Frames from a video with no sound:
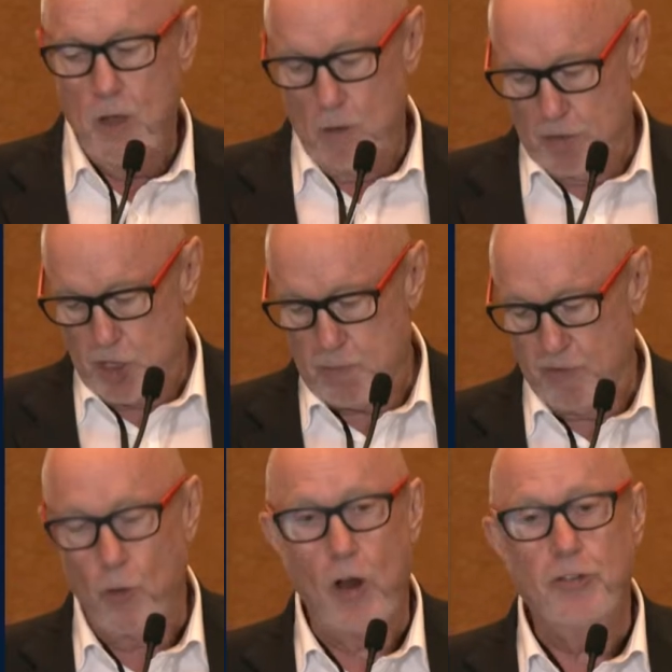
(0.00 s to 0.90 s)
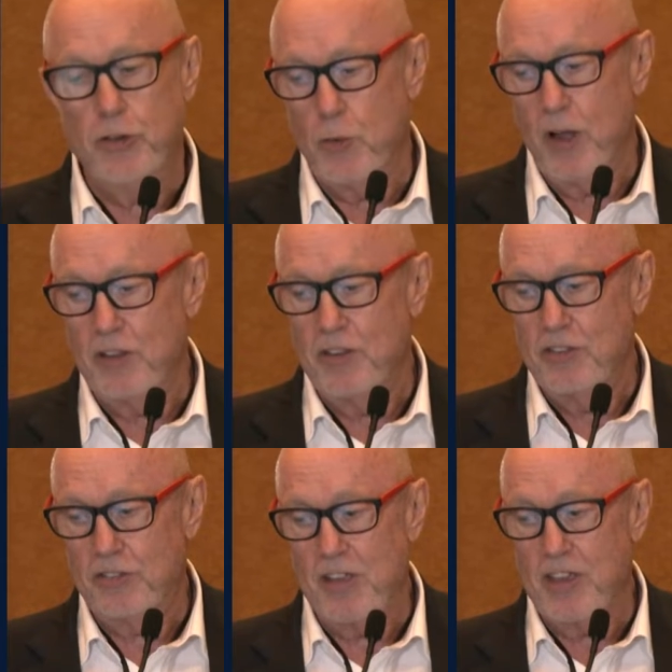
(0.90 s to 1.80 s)
or just before I do, I'll
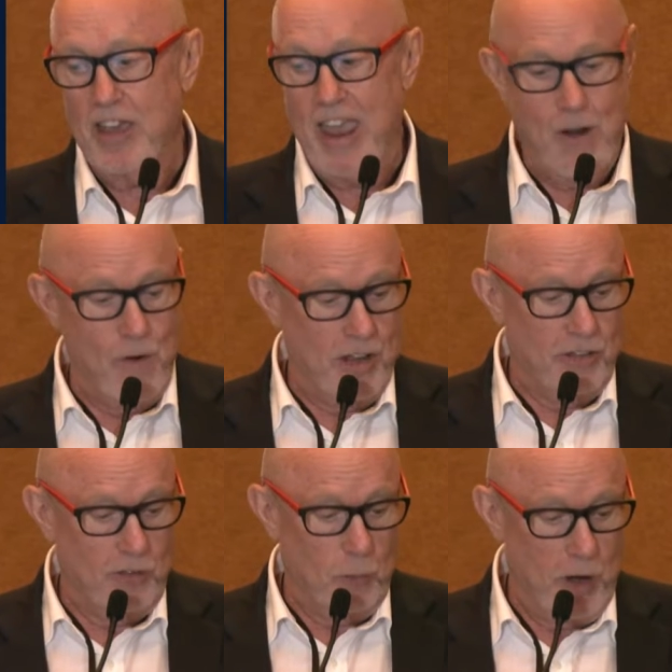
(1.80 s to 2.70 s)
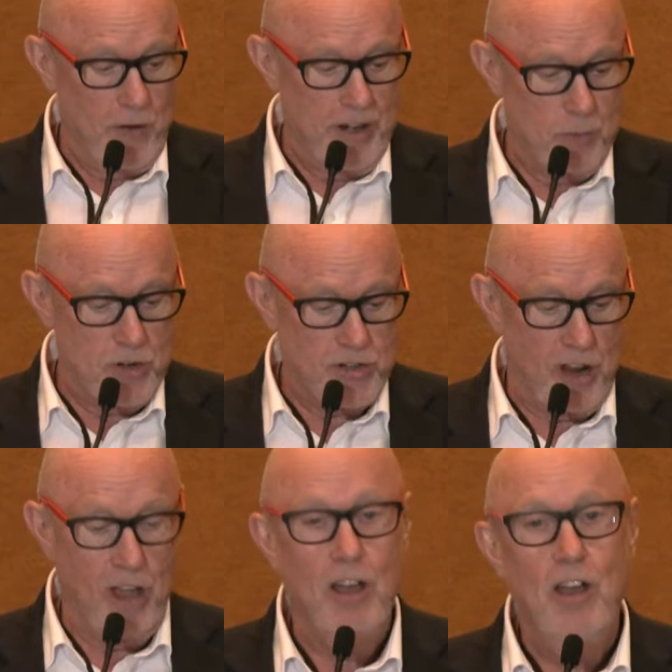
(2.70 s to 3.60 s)
say the areas that we're in, which
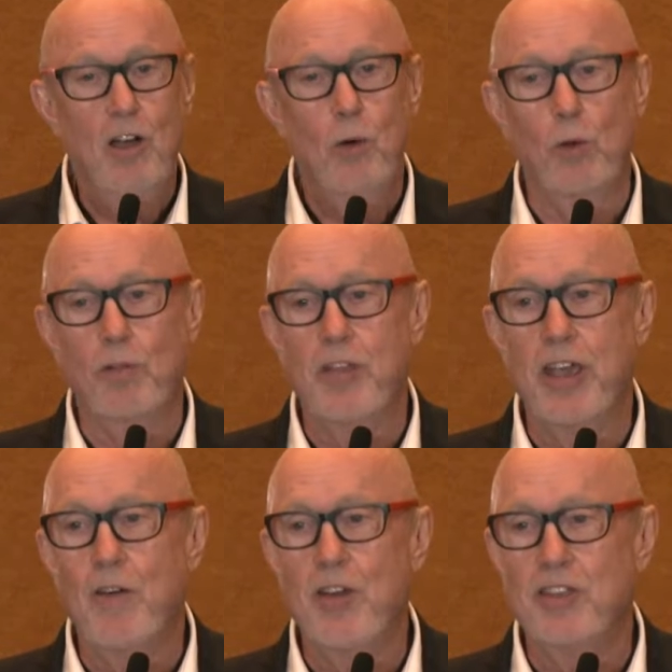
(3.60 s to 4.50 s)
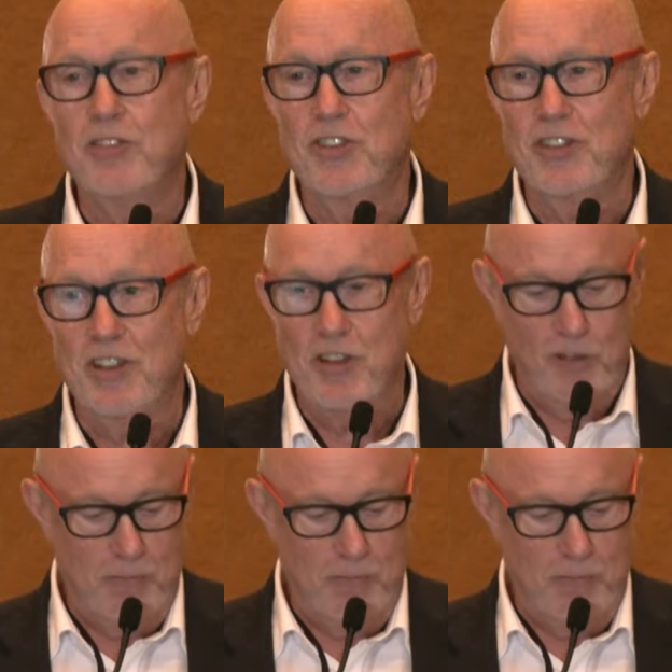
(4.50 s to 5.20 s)
are all of the areas that you've